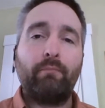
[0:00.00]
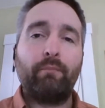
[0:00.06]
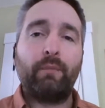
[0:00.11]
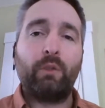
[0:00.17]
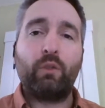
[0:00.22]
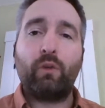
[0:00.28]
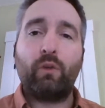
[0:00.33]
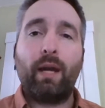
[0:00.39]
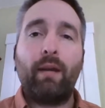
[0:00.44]

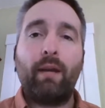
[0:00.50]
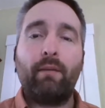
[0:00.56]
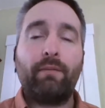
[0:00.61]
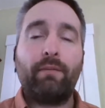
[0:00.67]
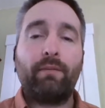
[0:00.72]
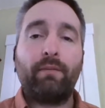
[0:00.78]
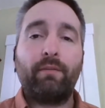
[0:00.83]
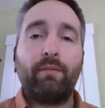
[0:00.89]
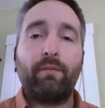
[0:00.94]

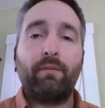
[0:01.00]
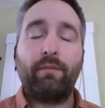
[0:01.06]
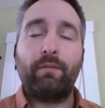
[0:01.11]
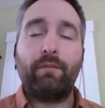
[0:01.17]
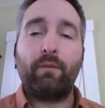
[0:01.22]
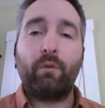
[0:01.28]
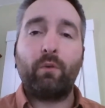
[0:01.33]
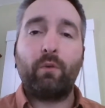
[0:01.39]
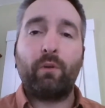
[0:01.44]
drive
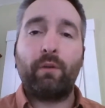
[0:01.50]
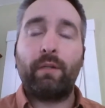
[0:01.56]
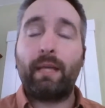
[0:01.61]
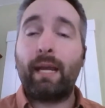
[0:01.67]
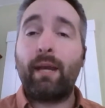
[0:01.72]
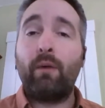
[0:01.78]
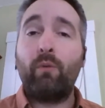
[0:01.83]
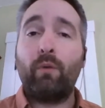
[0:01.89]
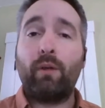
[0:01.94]
forward
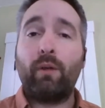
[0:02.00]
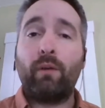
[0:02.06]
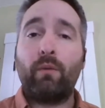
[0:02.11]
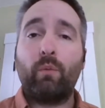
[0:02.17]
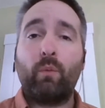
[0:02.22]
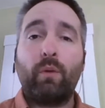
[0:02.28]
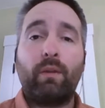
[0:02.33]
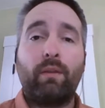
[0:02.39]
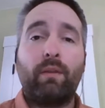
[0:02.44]
now
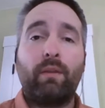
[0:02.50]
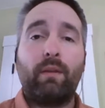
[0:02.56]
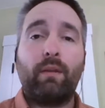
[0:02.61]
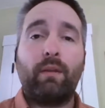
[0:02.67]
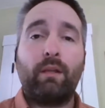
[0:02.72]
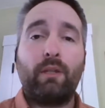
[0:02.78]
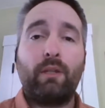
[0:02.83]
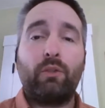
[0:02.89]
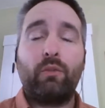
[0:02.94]
with
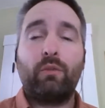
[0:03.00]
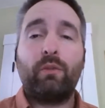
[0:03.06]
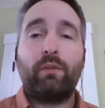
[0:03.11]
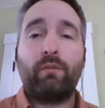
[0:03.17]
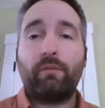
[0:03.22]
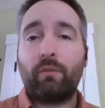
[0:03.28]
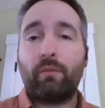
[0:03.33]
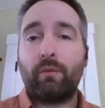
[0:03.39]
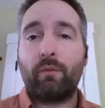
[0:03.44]
the issues
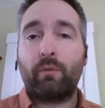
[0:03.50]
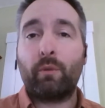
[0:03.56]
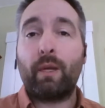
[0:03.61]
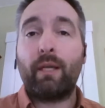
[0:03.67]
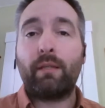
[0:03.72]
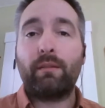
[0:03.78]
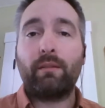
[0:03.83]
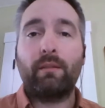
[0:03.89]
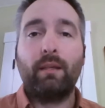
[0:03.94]
of
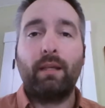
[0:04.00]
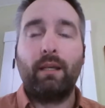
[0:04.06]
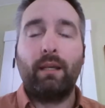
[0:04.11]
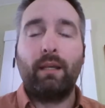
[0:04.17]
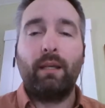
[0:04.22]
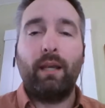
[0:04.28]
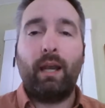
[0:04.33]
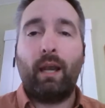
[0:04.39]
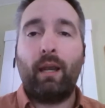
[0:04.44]
race
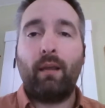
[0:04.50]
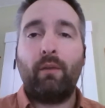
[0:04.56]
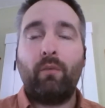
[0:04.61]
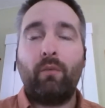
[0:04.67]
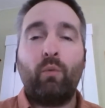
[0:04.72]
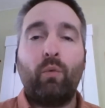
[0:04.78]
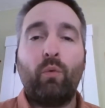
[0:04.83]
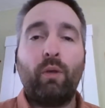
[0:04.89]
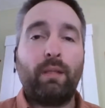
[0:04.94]
and
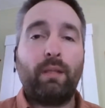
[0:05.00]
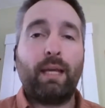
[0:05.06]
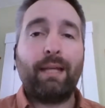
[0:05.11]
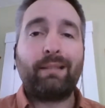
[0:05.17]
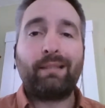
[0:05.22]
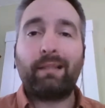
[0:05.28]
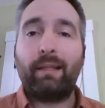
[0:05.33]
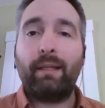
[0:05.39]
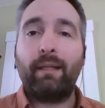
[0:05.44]
what
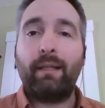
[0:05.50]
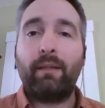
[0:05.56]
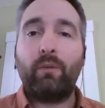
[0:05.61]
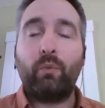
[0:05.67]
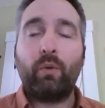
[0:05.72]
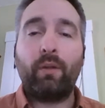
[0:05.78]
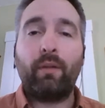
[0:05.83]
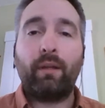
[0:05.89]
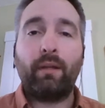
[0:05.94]
that's like
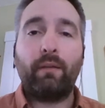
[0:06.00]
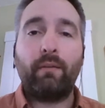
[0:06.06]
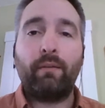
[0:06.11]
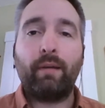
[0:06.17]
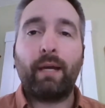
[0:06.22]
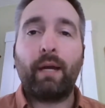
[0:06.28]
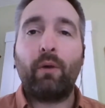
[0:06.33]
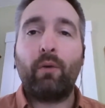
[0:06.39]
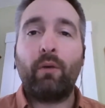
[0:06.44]
within
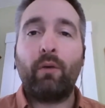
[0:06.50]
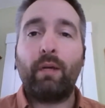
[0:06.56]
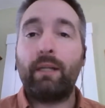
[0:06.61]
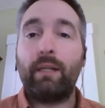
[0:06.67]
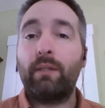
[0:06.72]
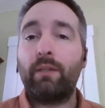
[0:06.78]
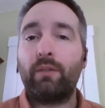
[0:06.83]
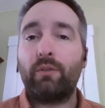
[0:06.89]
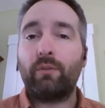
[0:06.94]
our
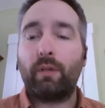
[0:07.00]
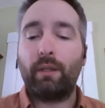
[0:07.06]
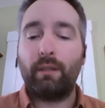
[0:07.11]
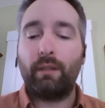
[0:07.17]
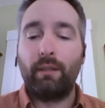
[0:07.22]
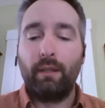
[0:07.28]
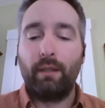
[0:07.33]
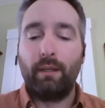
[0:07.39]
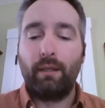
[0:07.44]
industry,
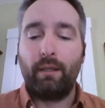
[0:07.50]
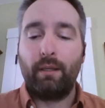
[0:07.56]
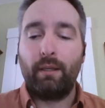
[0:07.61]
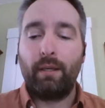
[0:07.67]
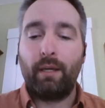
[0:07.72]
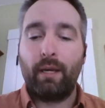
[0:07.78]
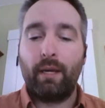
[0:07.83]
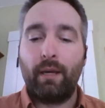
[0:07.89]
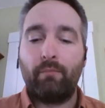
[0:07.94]

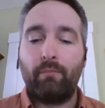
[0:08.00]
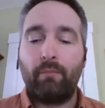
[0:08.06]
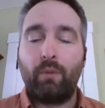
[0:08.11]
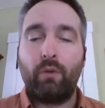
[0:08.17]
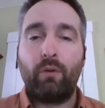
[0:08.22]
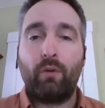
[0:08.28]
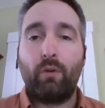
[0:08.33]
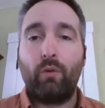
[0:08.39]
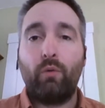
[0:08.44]

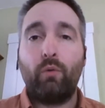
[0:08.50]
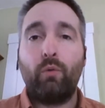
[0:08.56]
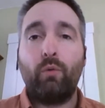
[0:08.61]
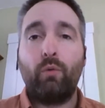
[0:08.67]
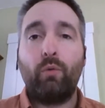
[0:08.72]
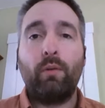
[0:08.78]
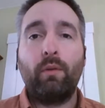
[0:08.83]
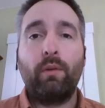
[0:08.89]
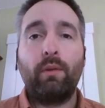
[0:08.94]

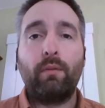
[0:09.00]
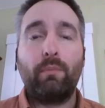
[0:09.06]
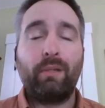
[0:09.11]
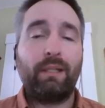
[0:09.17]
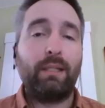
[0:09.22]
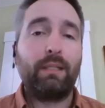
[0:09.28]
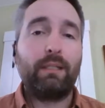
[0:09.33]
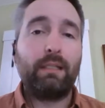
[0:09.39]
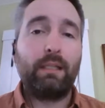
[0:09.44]
who the
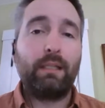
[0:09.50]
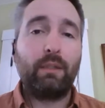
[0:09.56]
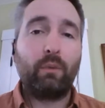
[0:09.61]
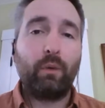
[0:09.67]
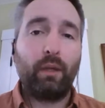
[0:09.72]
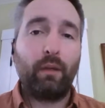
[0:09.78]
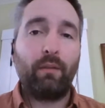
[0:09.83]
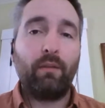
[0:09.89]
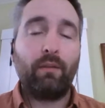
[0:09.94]
police deal
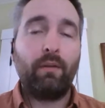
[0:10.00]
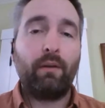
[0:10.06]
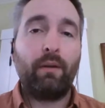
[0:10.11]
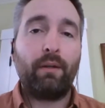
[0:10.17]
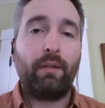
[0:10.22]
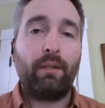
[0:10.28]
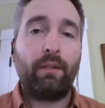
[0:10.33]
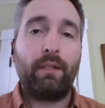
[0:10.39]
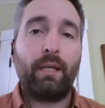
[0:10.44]
with
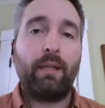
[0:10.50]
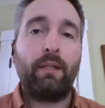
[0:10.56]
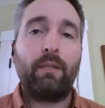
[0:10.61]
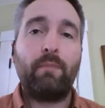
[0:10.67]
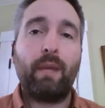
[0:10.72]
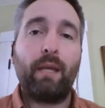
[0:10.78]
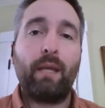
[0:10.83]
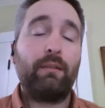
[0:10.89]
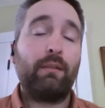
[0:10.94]
on a daily
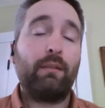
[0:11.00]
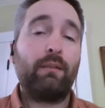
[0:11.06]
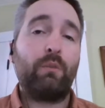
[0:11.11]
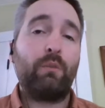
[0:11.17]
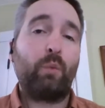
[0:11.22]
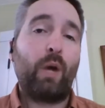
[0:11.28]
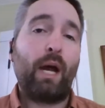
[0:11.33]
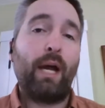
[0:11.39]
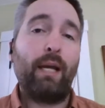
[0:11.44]
basis,
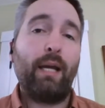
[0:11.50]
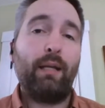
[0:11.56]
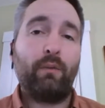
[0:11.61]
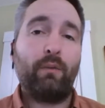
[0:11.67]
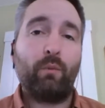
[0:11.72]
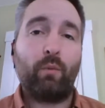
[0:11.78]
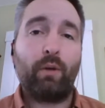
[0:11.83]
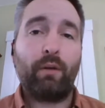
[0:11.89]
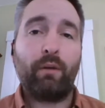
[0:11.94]
why,
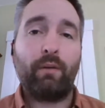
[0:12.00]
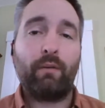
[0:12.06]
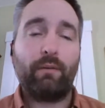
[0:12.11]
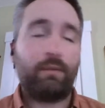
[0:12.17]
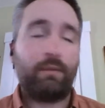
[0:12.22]
and where